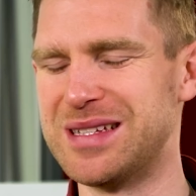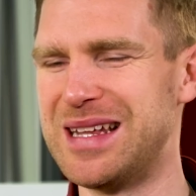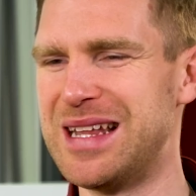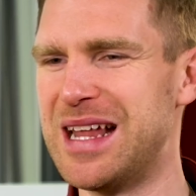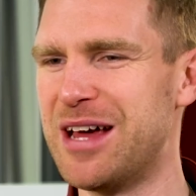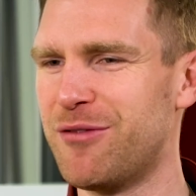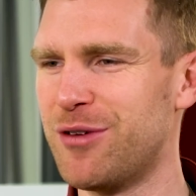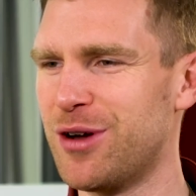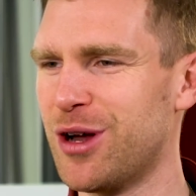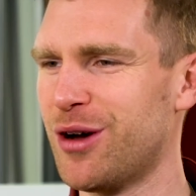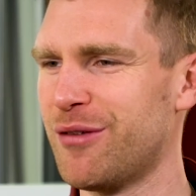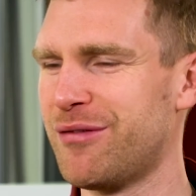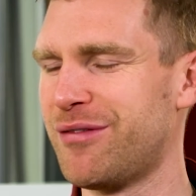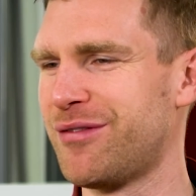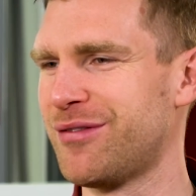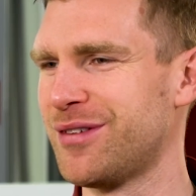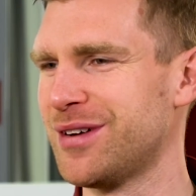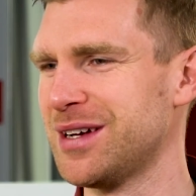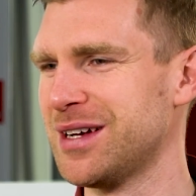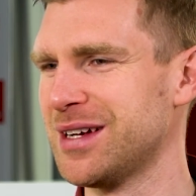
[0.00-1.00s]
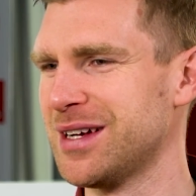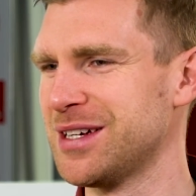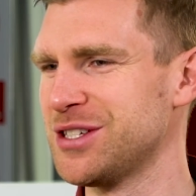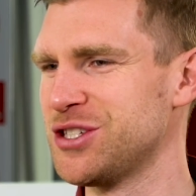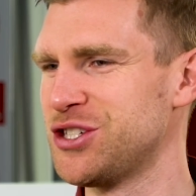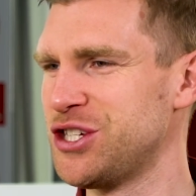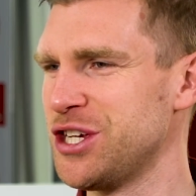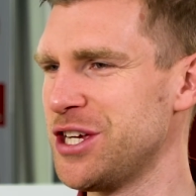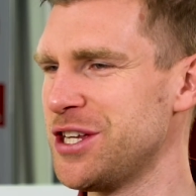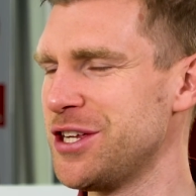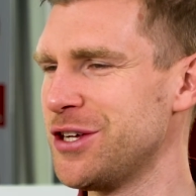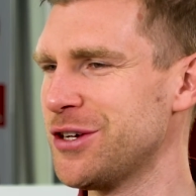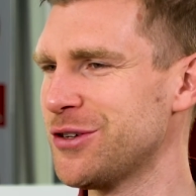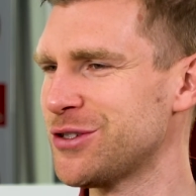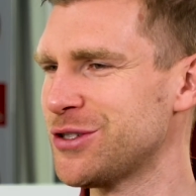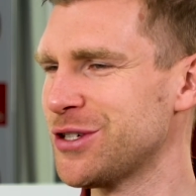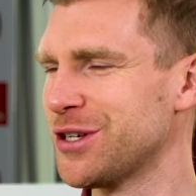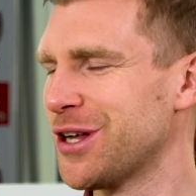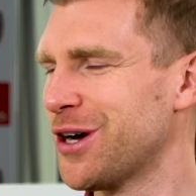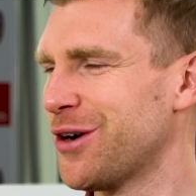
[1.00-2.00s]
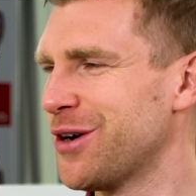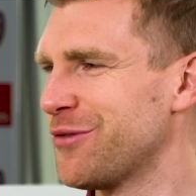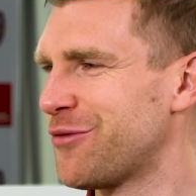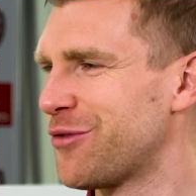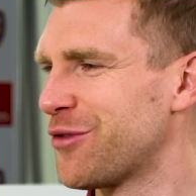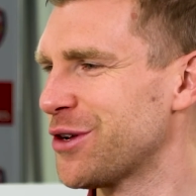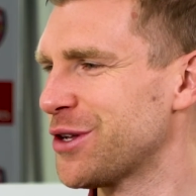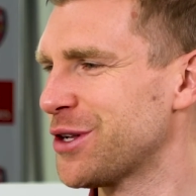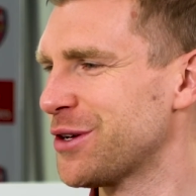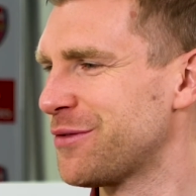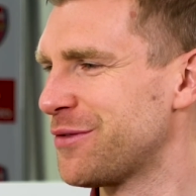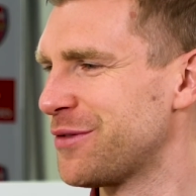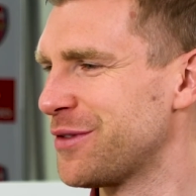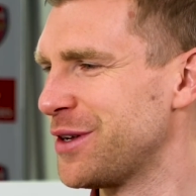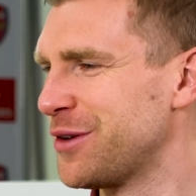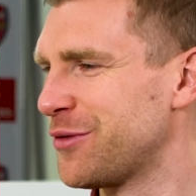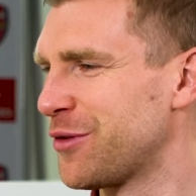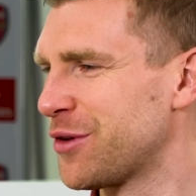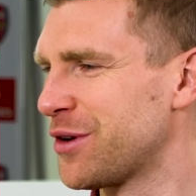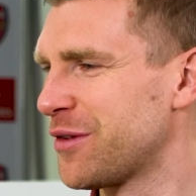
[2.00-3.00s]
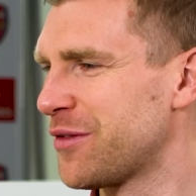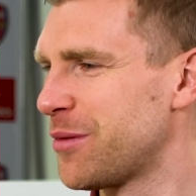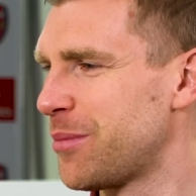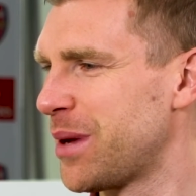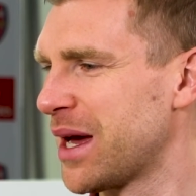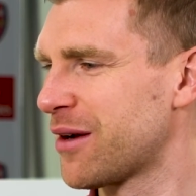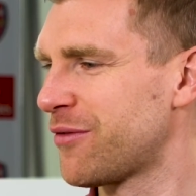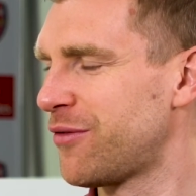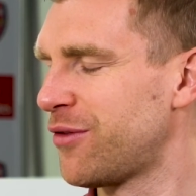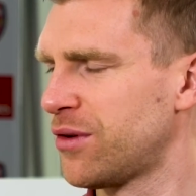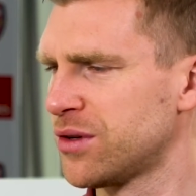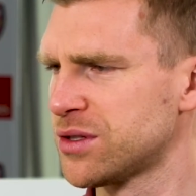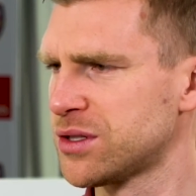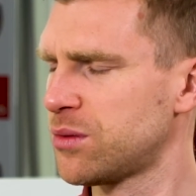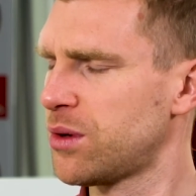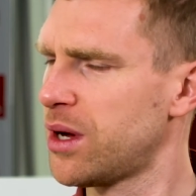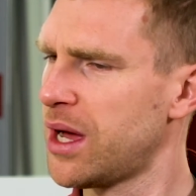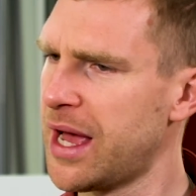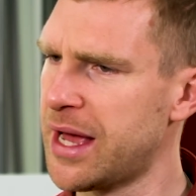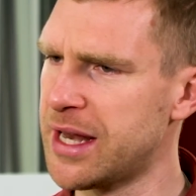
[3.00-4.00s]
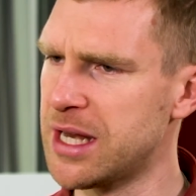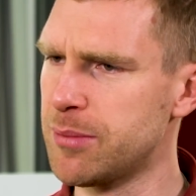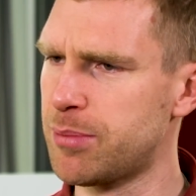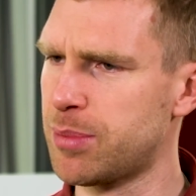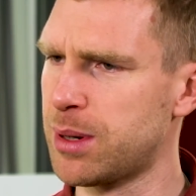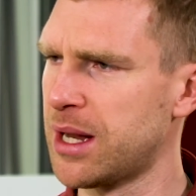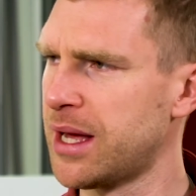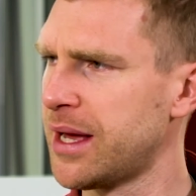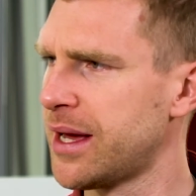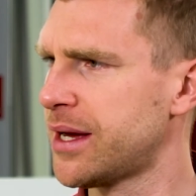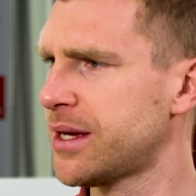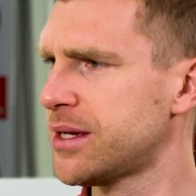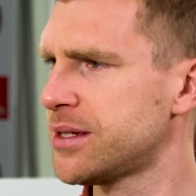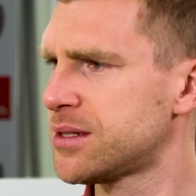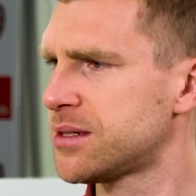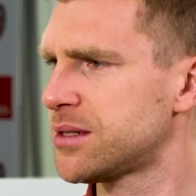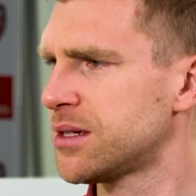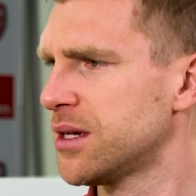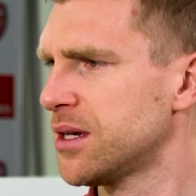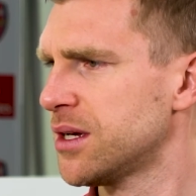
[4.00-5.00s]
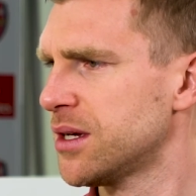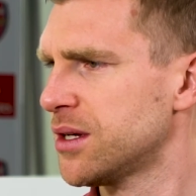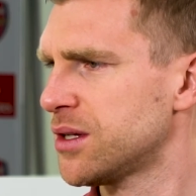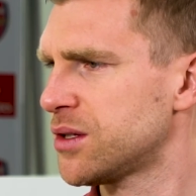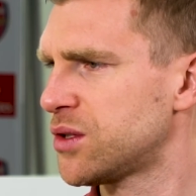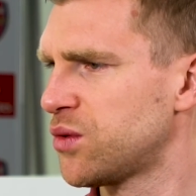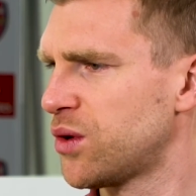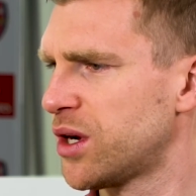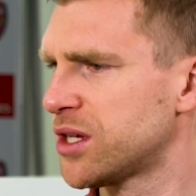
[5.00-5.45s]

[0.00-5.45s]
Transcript: level of genius, in front of the back four. So any player is to